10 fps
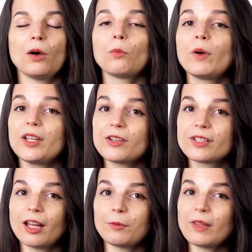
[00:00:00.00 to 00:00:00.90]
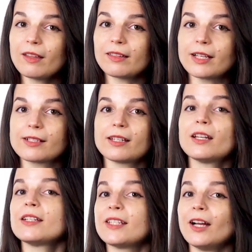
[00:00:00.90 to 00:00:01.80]
When you're done with a lesson,
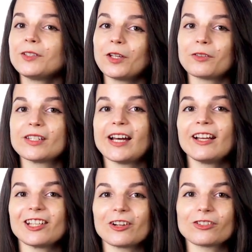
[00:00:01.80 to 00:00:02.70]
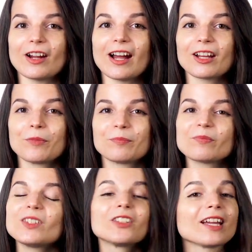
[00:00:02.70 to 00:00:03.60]
download the dialogue track.
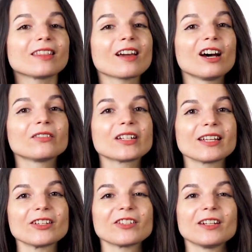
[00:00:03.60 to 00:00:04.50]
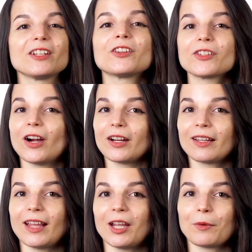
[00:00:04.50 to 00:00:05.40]
You'll get the conversation in your target
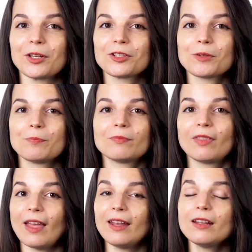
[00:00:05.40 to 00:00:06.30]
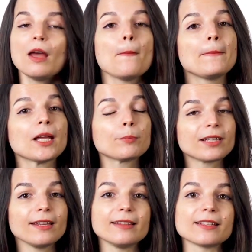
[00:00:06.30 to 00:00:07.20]
language. Then, make a
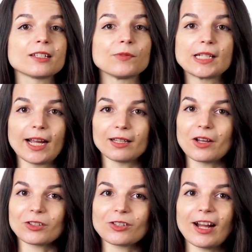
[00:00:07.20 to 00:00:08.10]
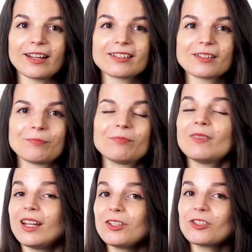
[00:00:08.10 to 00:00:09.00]
playlist of the dialogue tracks.
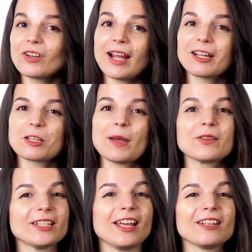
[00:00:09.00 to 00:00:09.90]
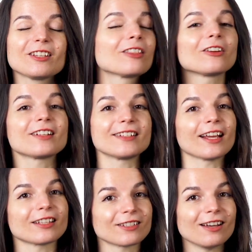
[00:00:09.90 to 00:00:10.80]
Each track is about 10 to 30
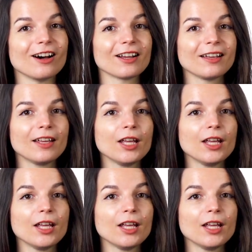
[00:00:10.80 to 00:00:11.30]
seconds long.